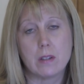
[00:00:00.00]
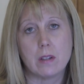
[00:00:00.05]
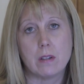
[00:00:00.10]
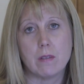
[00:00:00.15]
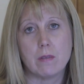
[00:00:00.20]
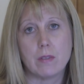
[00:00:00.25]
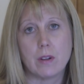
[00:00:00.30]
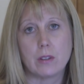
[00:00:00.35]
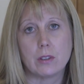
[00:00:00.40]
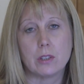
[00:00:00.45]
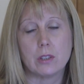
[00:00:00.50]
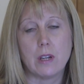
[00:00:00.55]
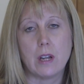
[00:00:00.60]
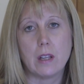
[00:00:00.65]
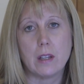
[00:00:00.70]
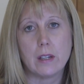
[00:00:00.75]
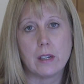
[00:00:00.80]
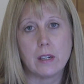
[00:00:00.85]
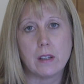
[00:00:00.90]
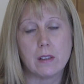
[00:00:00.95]
and
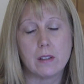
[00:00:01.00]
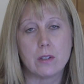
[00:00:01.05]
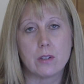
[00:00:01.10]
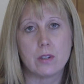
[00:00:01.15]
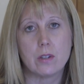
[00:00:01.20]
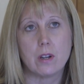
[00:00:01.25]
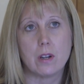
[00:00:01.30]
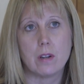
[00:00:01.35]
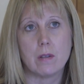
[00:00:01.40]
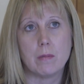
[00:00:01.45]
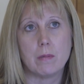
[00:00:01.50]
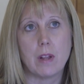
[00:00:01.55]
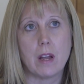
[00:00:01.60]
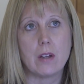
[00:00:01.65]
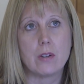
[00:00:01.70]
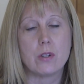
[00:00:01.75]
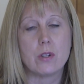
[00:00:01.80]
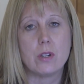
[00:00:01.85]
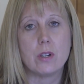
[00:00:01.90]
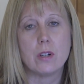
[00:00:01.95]
functionality this
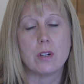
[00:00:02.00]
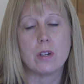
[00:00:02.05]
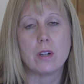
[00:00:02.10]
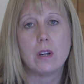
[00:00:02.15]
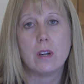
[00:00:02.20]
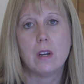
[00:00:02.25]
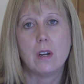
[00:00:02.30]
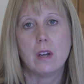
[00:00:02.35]
last year,